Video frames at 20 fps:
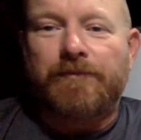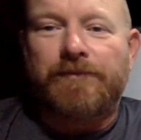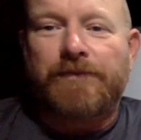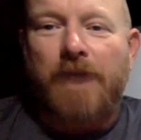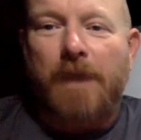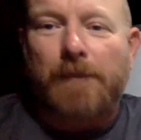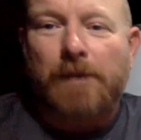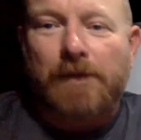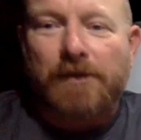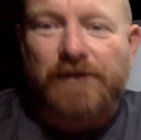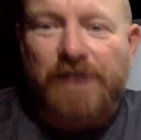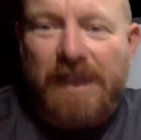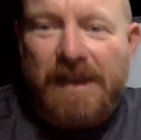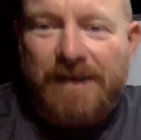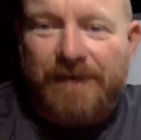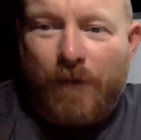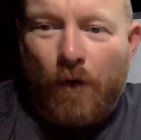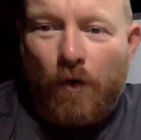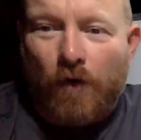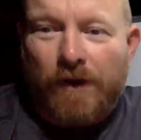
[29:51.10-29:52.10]

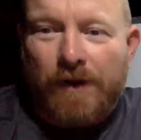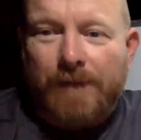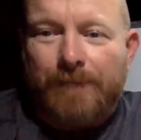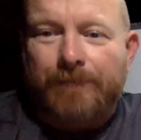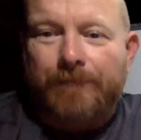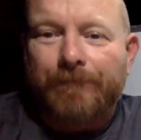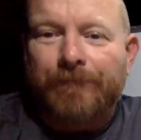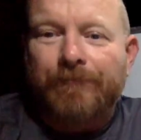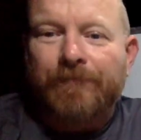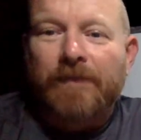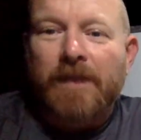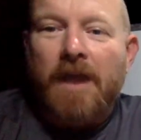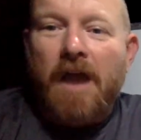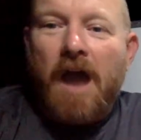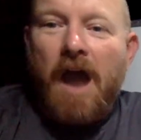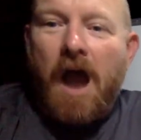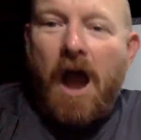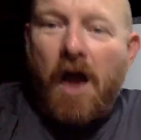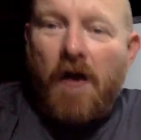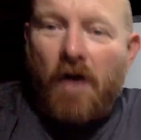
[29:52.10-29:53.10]
WD-40.
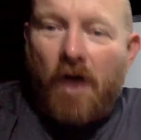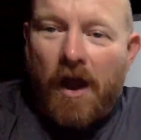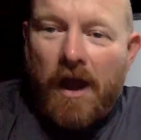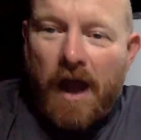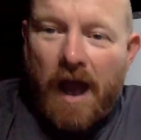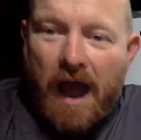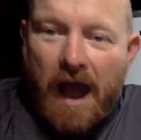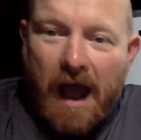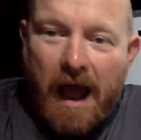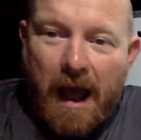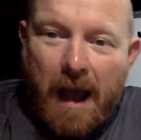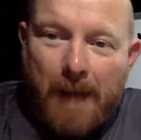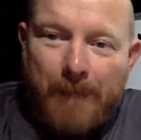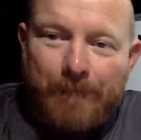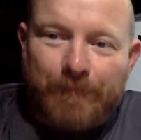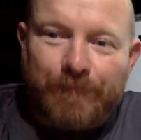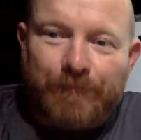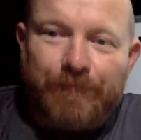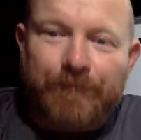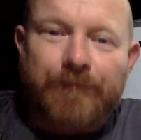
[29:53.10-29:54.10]
All
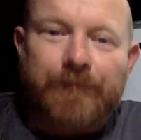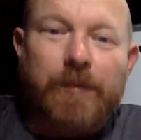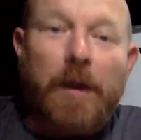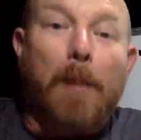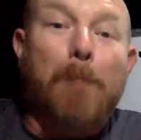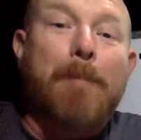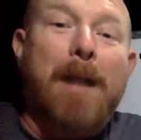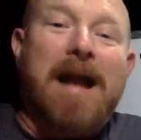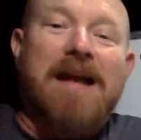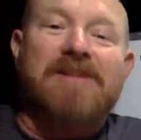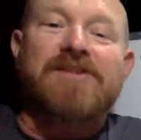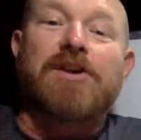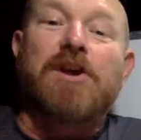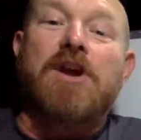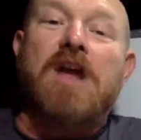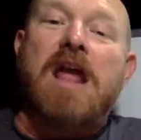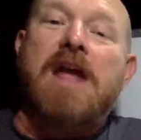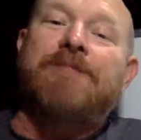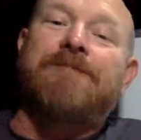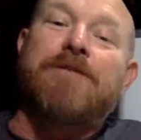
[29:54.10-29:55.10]
right, back
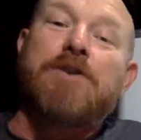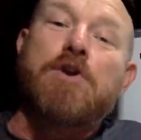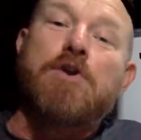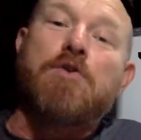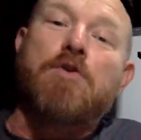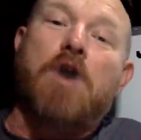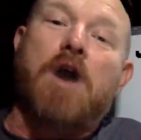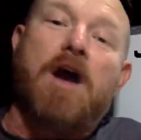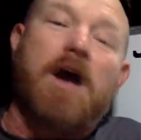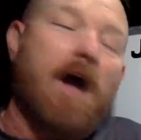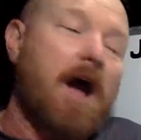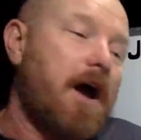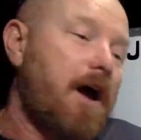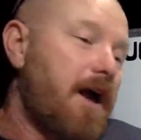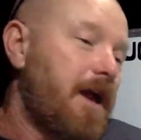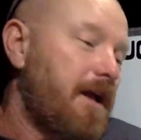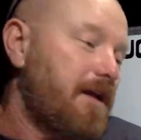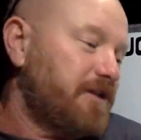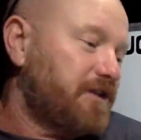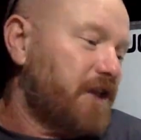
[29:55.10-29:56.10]
to if you
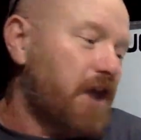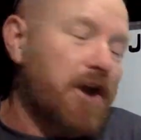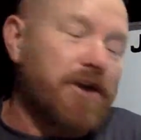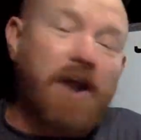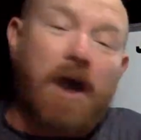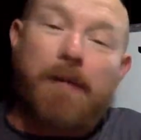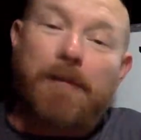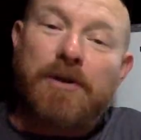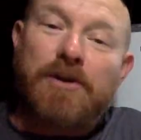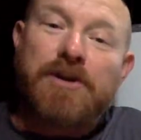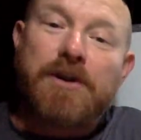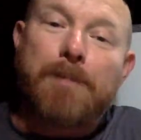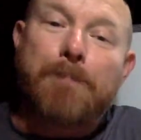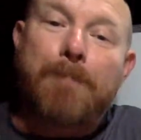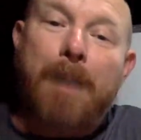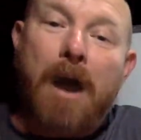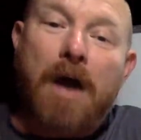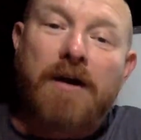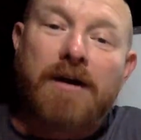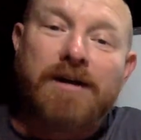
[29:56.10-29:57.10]
turn up and your
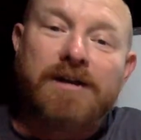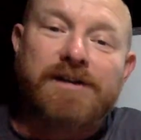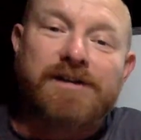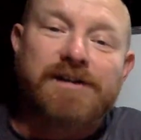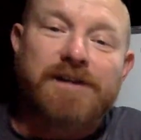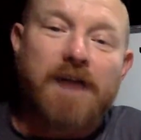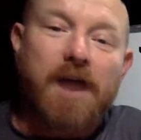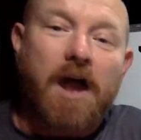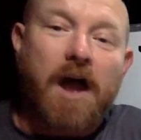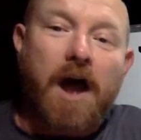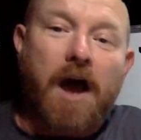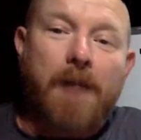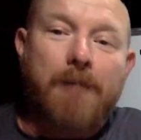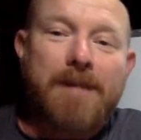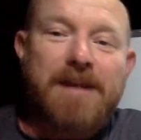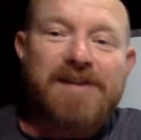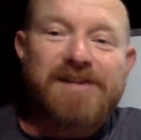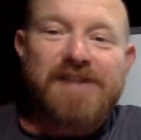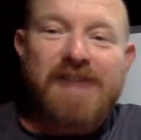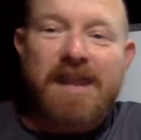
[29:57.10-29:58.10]
bungs are
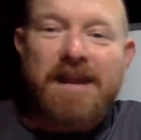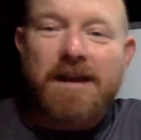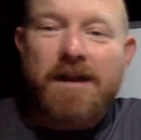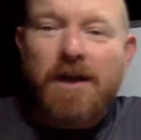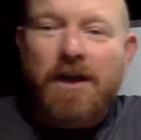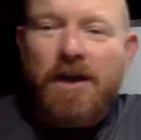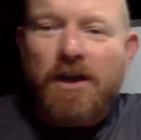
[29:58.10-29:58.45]
missing.